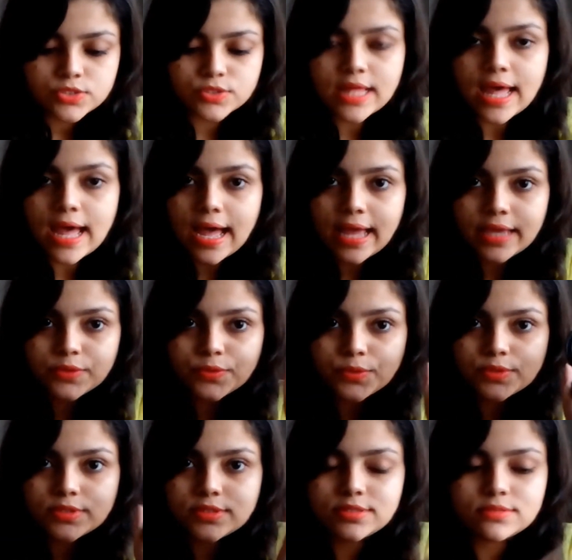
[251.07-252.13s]
so that I
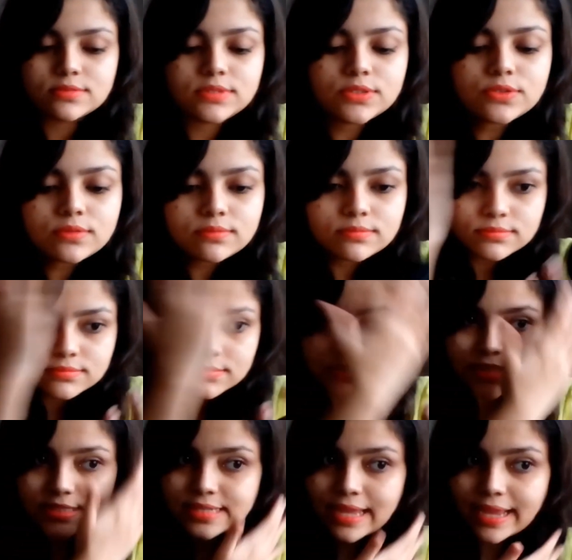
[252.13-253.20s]
could, you know,
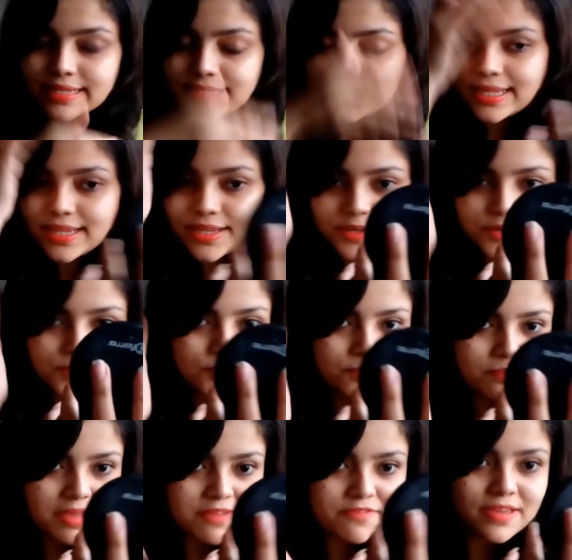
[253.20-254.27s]
slightly
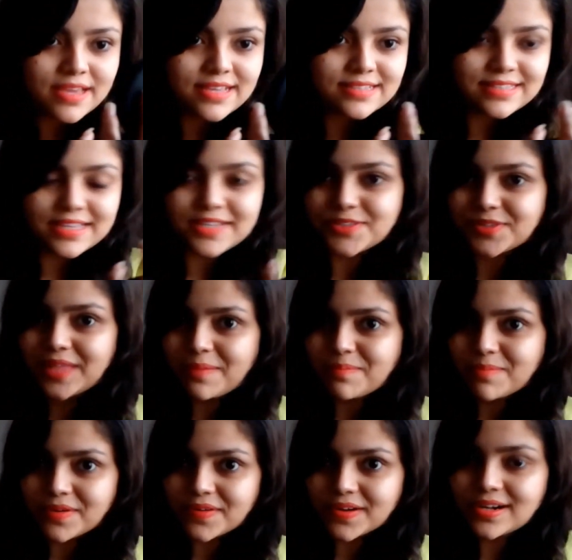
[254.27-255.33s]
look my face into
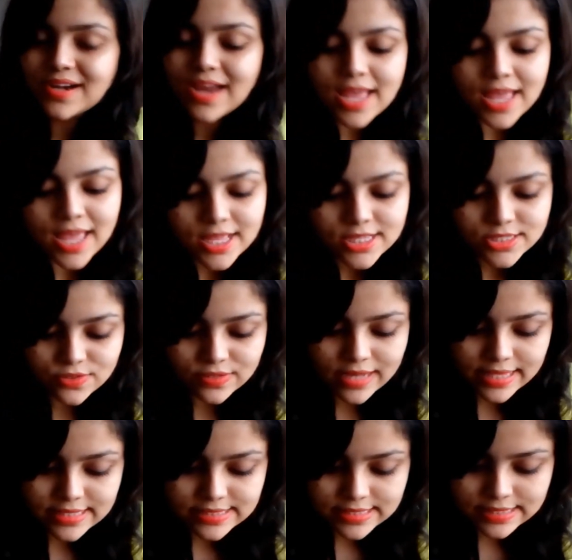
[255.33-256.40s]
that mirror. So
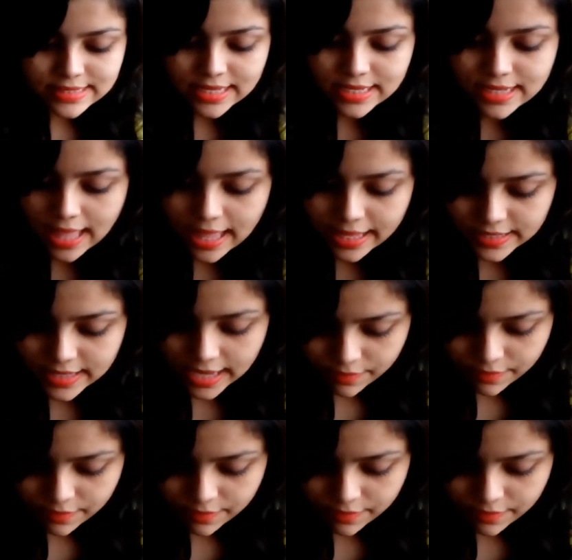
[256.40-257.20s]
next thing I